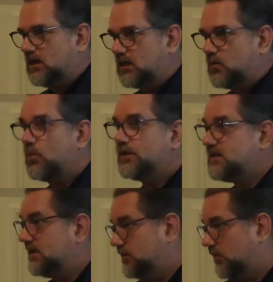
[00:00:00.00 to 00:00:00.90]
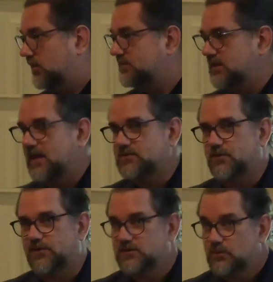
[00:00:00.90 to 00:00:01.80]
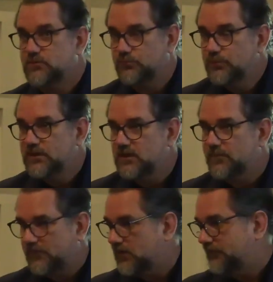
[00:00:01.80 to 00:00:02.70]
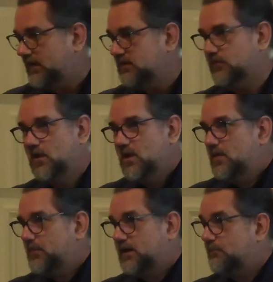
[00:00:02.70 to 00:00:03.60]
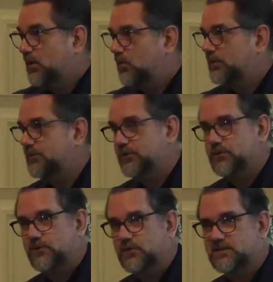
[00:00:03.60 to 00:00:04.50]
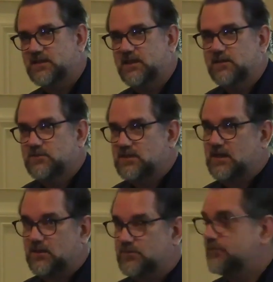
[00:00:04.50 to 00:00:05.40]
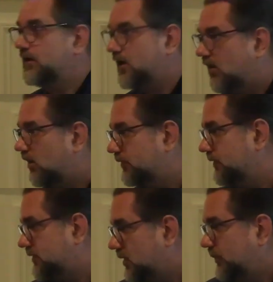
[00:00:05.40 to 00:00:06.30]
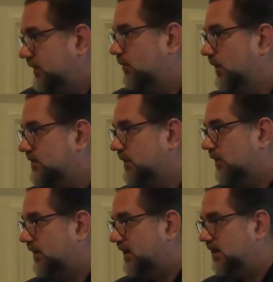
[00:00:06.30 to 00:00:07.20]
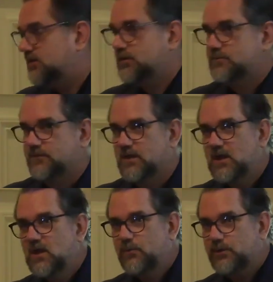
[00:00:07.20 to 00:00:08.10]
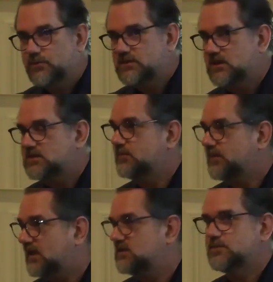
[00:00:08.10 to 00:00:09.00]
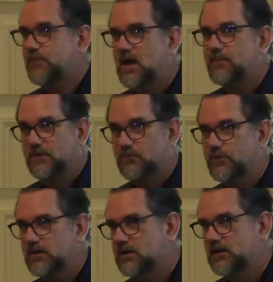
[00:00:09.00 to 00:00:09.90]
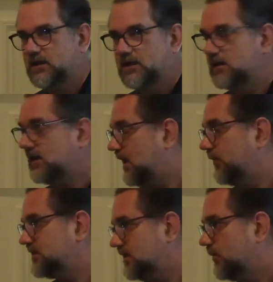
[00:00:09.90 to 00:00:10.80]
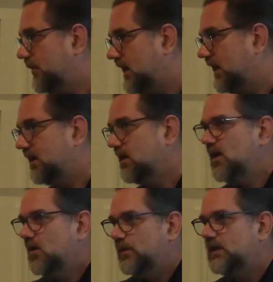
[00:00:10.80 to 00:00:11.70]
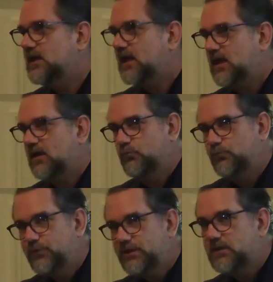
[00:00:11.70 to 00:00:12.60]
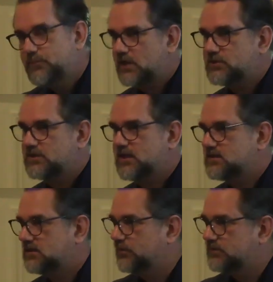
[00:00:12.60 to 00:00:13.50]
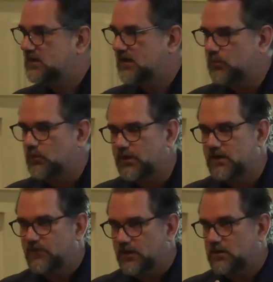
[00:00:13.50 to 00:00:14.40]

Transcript: quarantine dorms and that sort of thing, so it was really effective. But in polio in New York City, it was very hard to interpret the wastewater data in terms of when you were seeing some cases pop in counties nearby. We need to really pressure test those, and we're working very